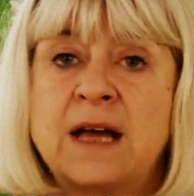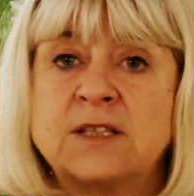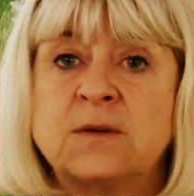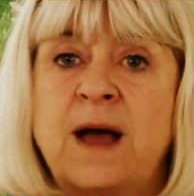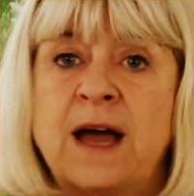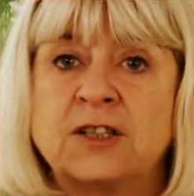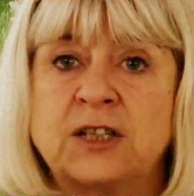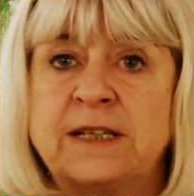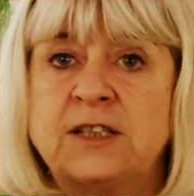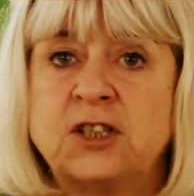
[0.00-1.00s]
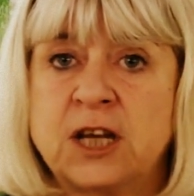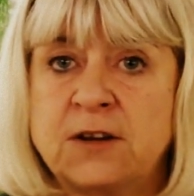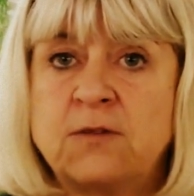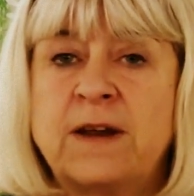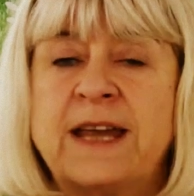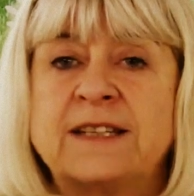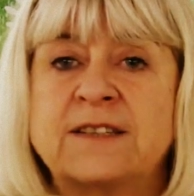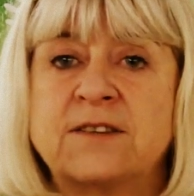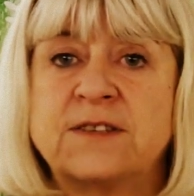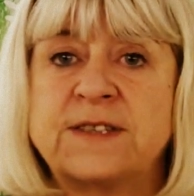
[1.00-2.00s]
and to actually
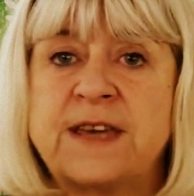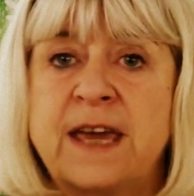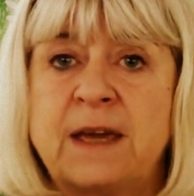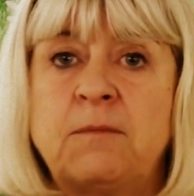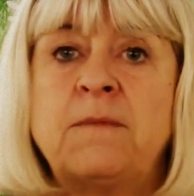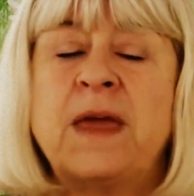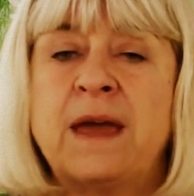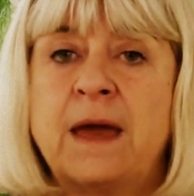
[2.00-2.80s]
generate the same